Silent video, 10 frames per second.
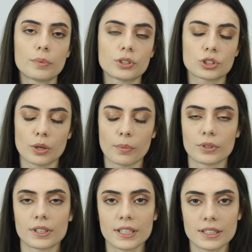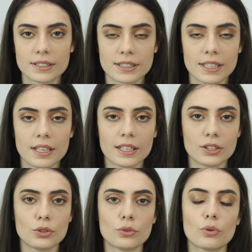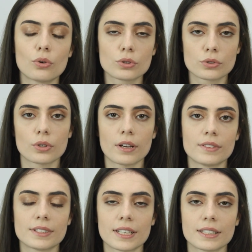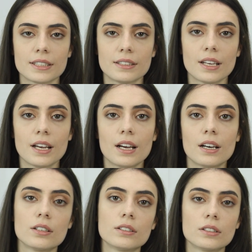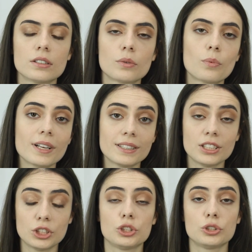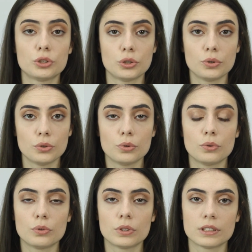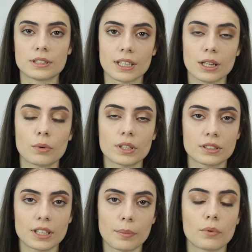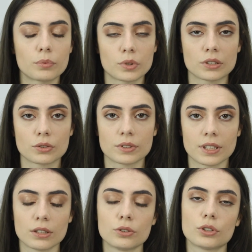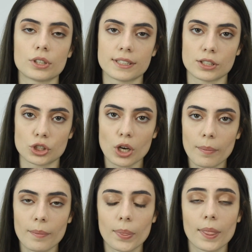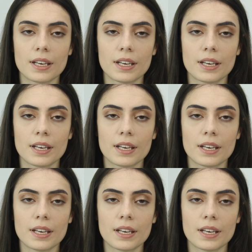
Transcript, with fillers: open a shop on Etsy and you also have decided what niche to sell, what type of products to sell on your Etsy shop.